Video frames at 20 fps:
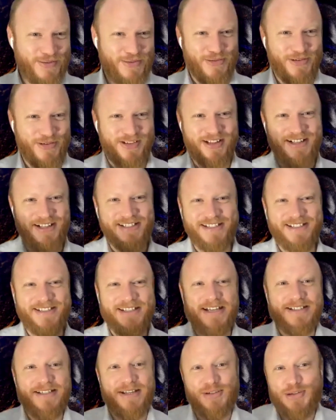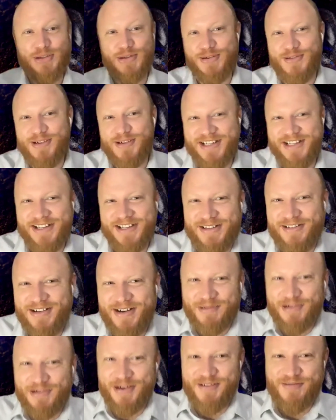one last, it's such a good question. Sorry,
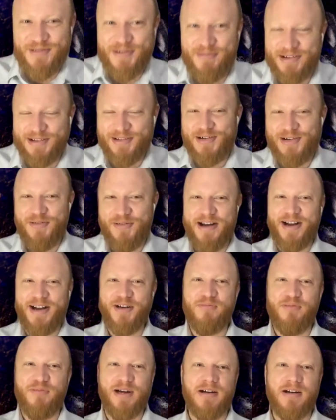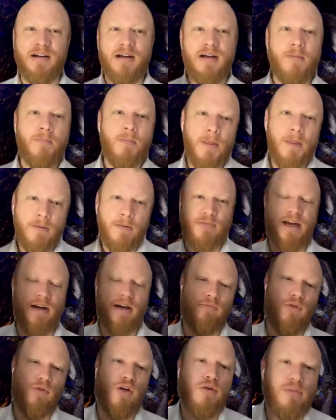I'm going for a bit long about it, but
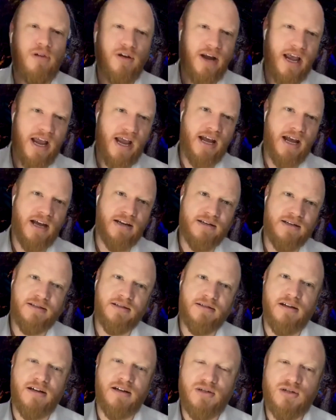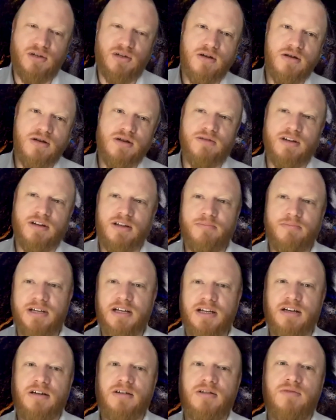that robot hand I showed you at the
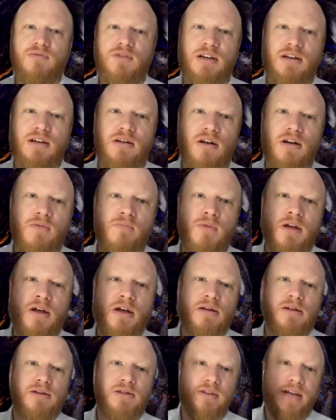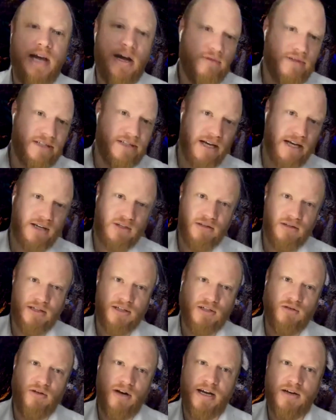beginning of the video, so that was actually
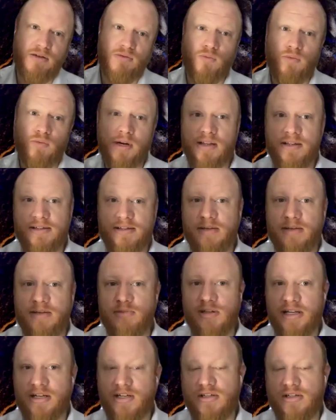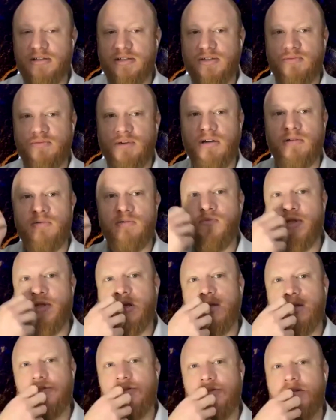trained with simulation as well.
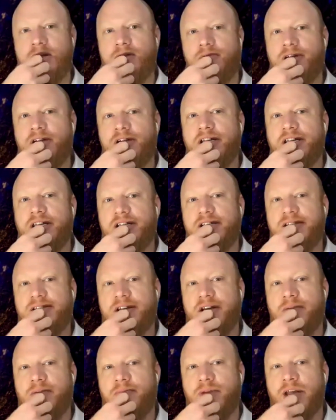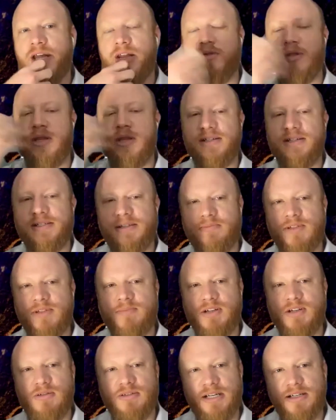So there really is, and there's some
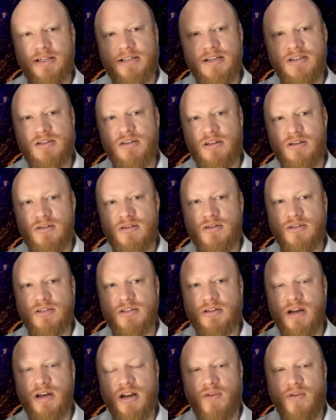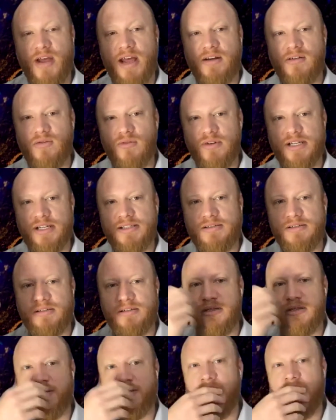special techniques you can use to kind of add noise to
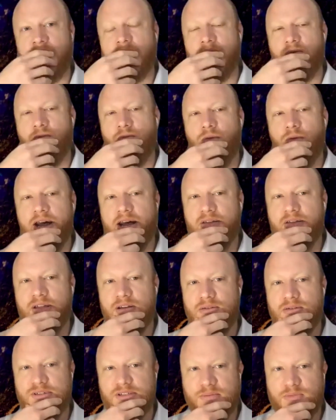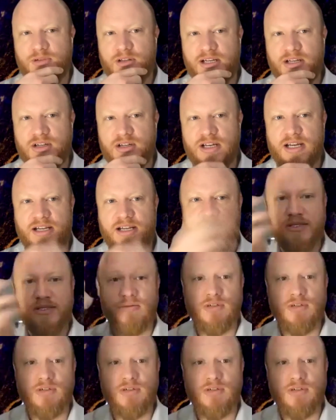the way that your simulation adds to